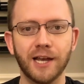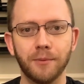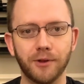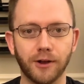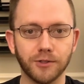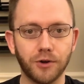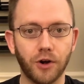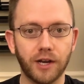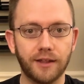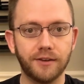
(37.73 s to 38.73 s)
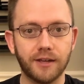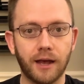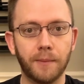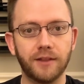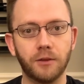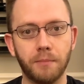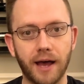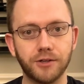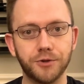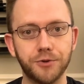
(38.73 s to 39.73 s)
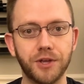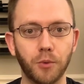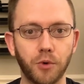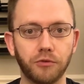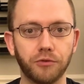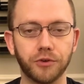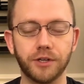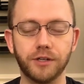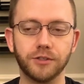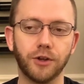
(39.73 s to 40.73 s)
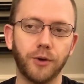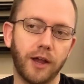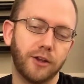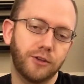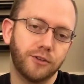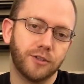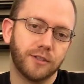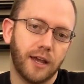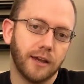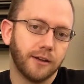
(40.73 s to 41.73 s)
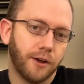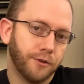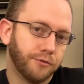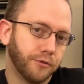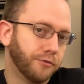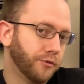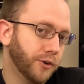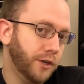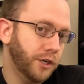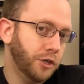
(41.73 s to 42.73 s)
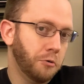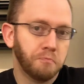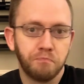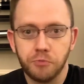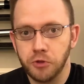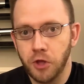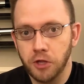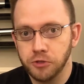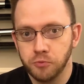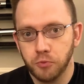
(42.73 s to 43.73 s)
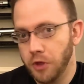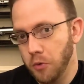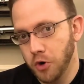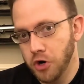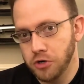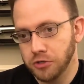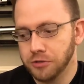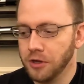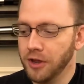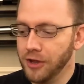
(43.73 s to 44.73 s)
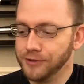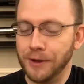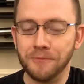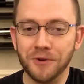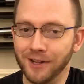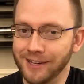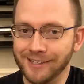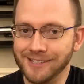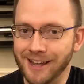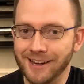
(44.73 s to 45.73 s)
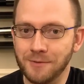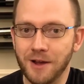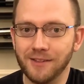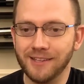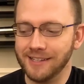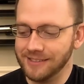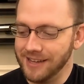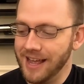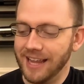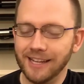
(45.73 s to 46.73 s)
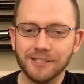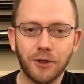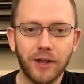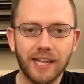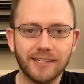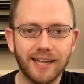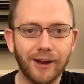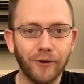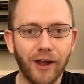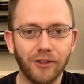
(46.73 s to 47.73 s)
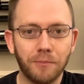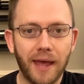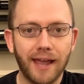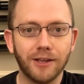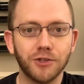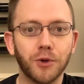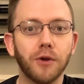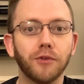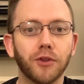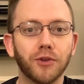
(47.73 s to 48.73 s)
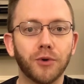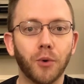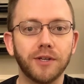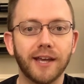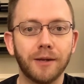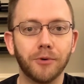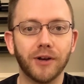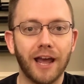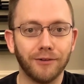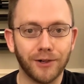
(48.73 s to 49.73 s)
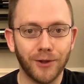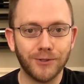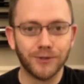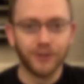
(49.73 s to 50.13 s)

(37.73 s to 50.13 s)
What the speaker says: because Target at the time had the buy two get one free. So I could just say I got her for free, but that works. So I'm really excited about this. Let's go ahead and take her out of the package, go over to the toy table and have a closer